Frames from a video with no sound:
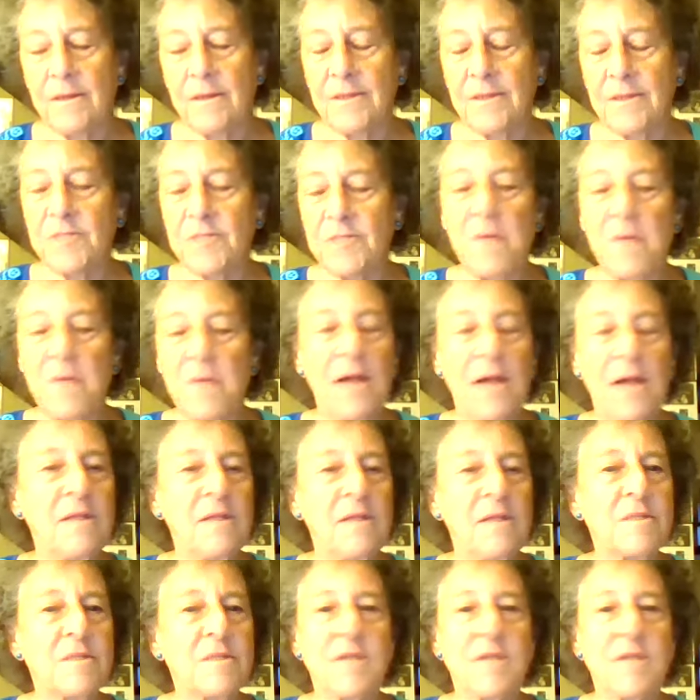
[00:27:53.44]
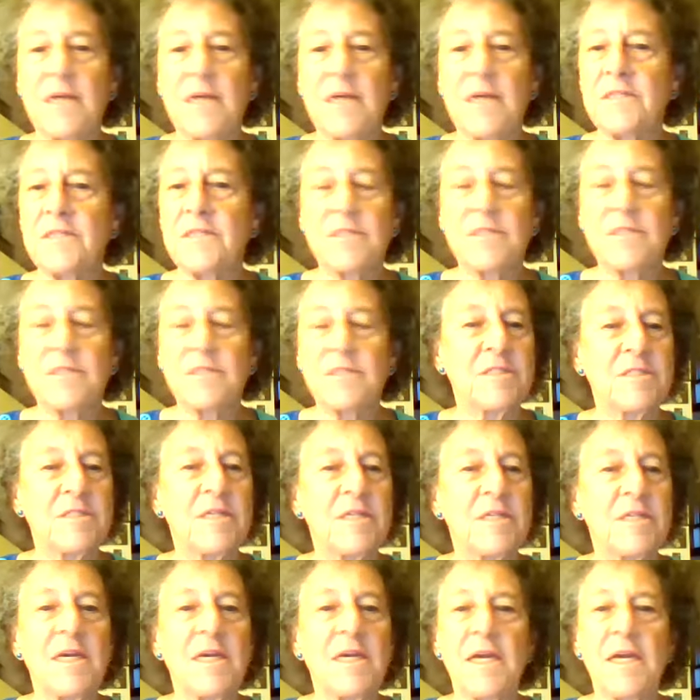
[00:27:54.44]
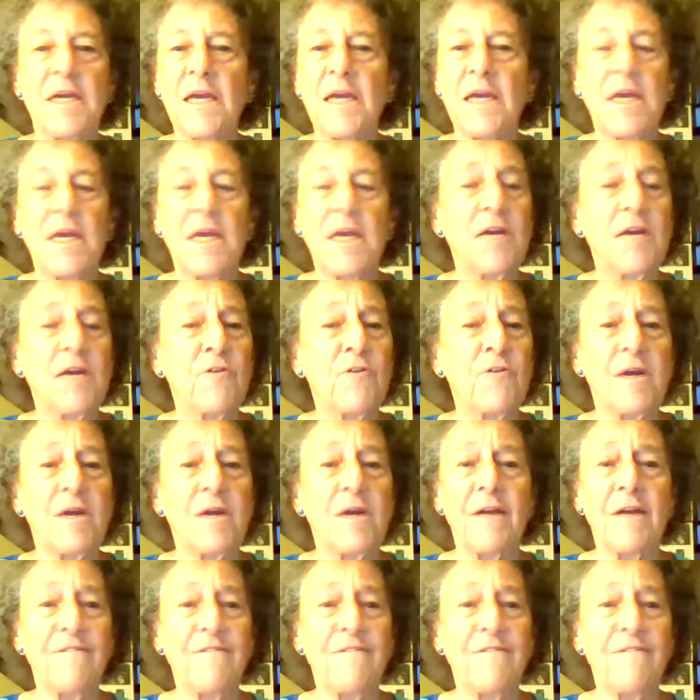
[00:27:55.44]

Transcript: Smell, taste, seeing, hearing,